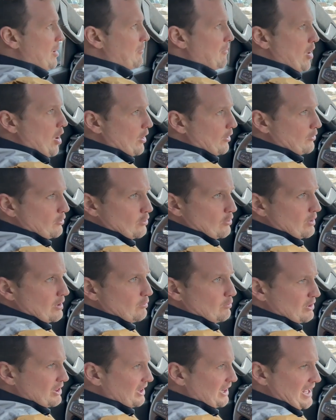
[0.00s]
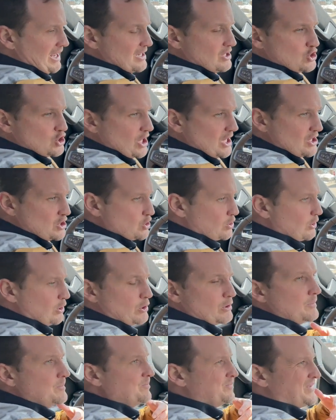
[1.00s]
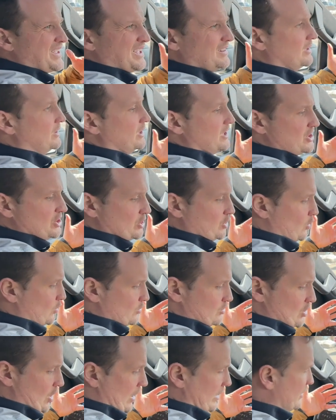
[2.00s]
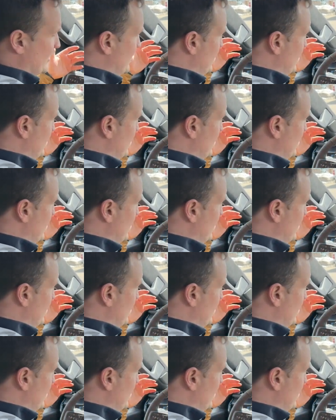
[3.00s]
monitoring with lane change alert, and the list goes on.